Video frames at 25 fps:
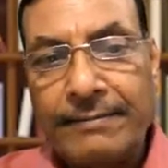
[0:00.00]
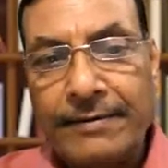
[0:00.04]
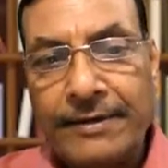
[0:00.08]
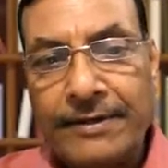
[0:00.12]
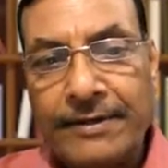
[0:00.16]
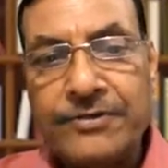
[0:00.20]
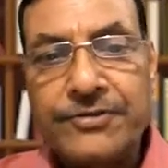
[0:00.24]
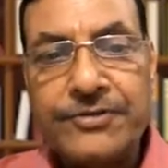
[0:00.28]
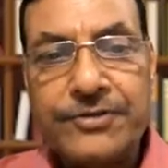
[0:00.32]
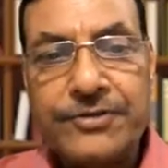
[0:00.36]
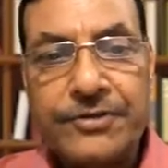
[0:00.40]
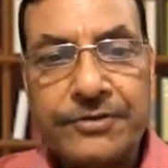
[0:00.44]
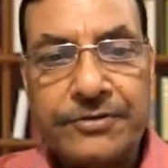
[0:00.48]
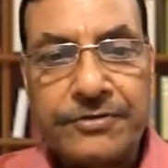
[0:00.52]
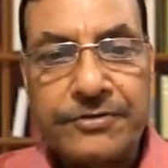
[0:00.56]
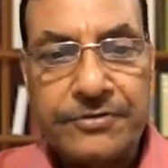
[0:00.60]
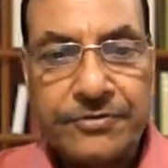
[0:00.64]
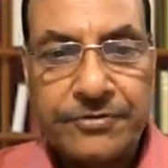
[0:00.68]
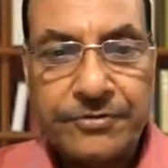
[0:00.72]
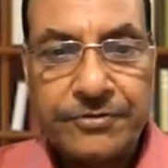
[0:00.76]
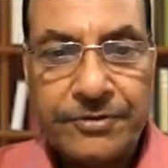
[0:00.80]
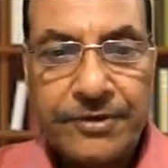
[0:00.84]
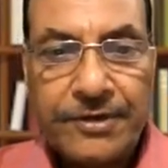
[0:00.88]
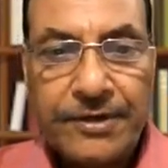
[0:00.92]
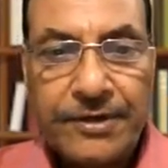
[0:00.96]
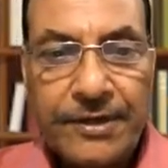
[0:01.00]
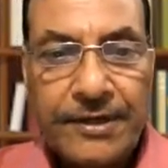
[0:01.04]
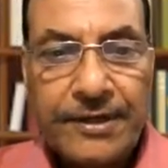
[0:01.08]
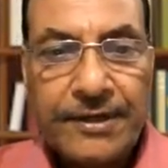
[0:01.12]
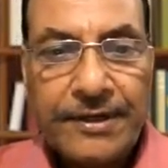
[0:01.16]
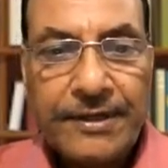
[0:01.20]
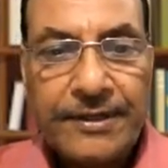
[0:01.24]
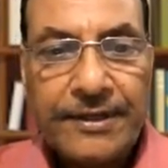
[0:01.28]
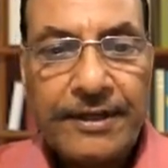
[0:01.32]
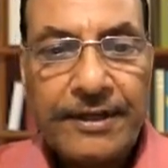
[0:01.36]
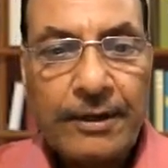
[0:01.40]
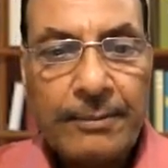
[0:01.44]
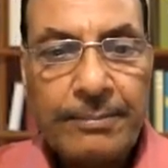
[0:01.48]
lesions,
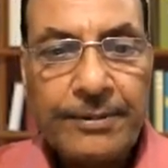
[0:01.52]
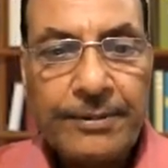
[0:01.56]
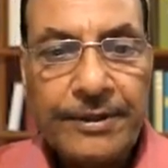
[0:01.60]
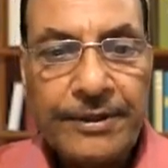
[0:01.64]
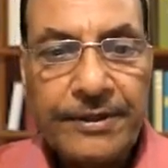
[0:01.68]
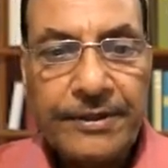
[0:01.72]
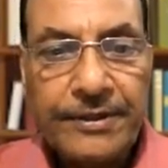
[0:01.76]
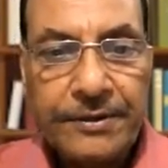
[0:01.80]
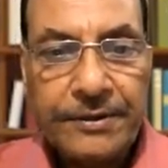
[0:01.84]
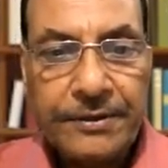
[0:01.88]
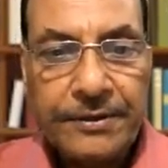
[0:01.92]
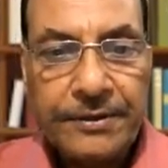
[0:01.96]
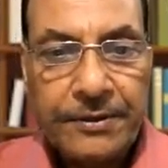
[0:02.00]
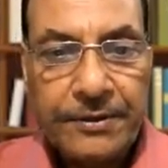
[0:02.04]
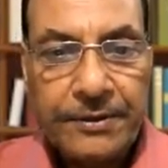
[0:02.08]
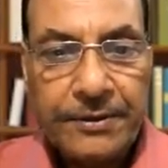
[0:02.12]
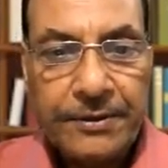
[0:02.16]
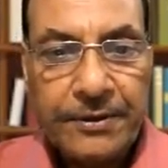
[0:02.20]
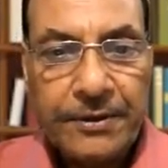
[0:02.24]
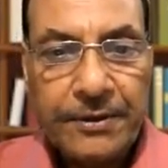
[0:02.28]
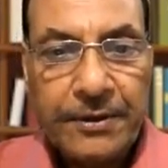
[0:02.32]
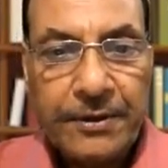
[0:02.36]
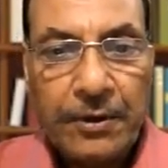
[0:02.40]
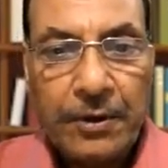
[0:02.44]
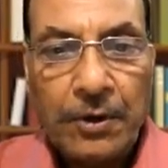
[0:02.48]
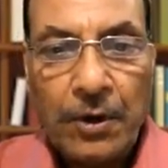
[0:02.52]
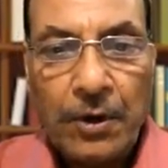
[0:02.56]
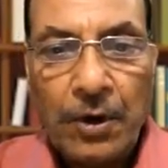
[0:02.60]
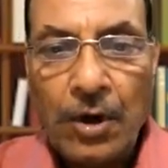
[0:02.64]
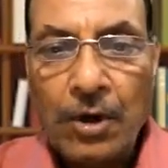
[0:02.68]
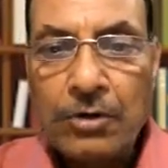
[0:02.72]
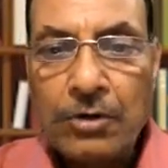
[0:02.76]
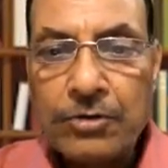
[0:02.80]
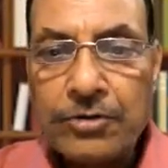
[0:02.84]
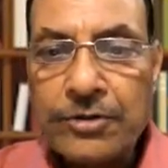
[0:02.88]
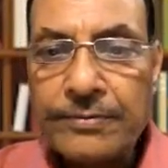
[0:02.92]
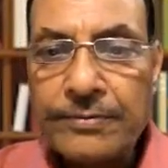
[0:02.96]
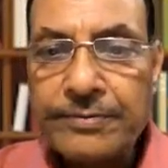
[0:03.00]
there will be
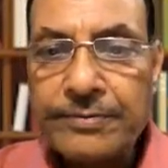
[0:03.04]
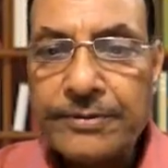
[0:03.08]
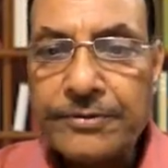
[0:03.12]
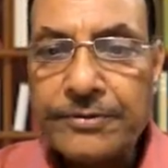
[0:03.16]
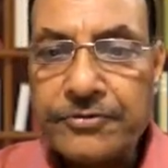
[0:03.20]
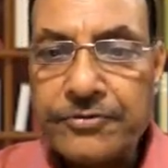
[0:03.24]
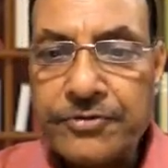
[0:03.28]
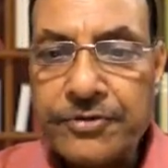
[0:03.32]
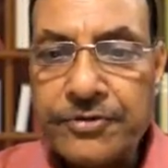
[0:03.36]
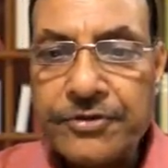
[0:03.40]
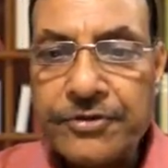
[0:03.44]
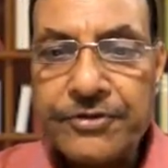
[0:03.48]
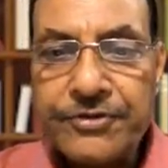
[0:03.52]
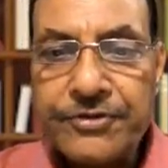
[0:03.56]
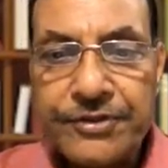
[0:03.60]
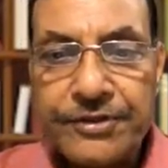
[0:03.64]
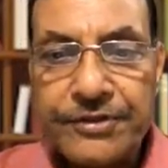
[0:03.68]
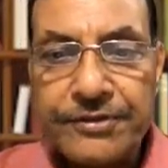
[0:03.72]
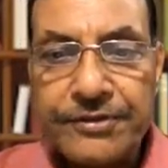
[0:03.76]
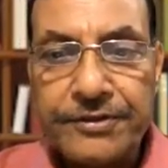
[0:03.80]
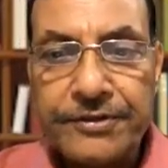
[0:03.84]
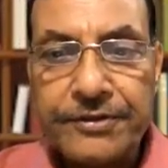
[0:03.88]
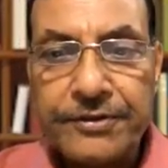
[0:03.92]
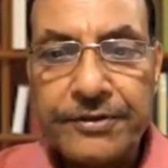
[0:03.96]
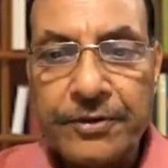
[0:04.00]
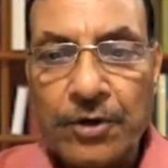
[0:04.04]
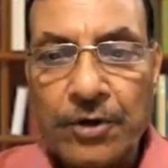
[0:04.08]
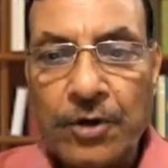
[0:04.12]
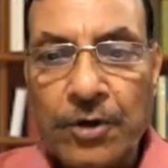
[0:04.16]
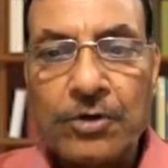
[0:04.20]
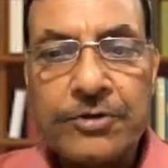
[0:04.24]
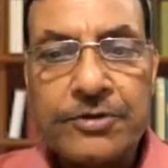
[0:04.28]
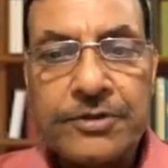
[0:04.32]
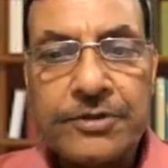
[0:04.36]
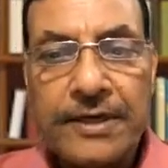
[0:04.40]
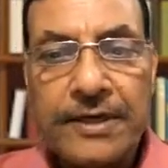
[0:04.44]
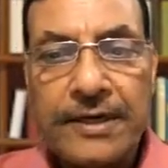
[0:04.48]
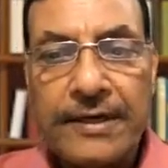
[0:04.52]
loss of sensation in
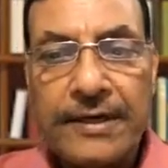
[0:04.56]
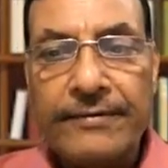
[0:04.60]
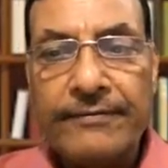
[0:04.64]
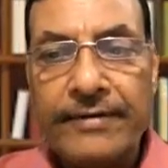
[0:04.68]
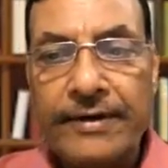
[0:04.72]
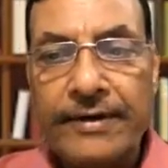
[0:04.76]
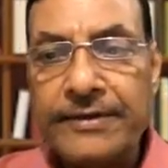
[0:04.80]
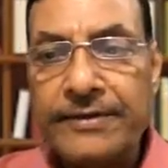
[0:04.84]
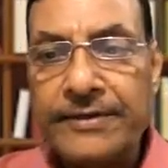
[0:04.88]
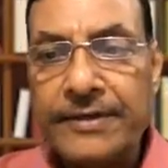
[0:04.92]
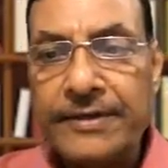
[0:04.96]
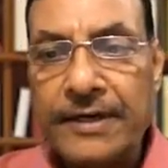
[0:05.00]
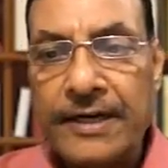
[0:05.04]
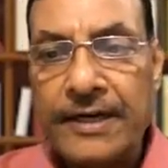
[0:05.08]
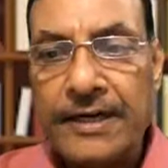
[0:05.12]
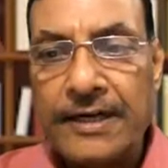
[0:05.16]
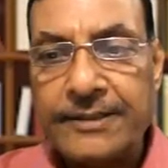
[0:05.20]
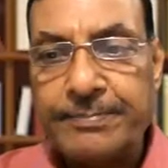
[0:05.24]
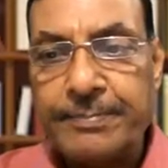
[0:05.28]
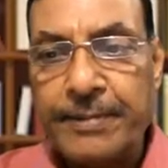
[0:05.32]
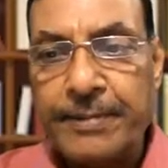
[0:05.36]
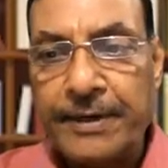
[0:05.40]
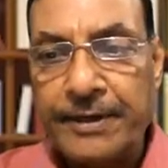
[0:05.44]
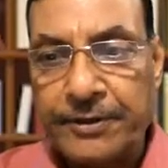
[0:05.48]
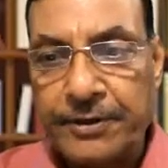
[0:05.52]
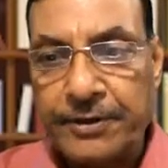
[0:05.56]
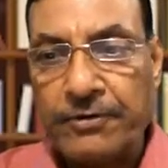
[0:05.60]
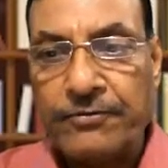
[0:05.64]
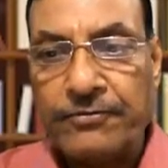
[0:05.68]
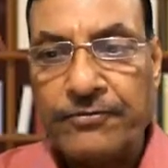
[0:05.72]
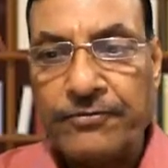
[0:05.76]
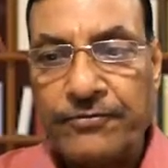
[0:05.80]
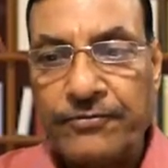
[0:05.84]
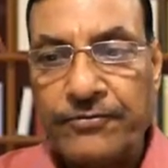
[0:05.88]
dorsal and ventral aspect of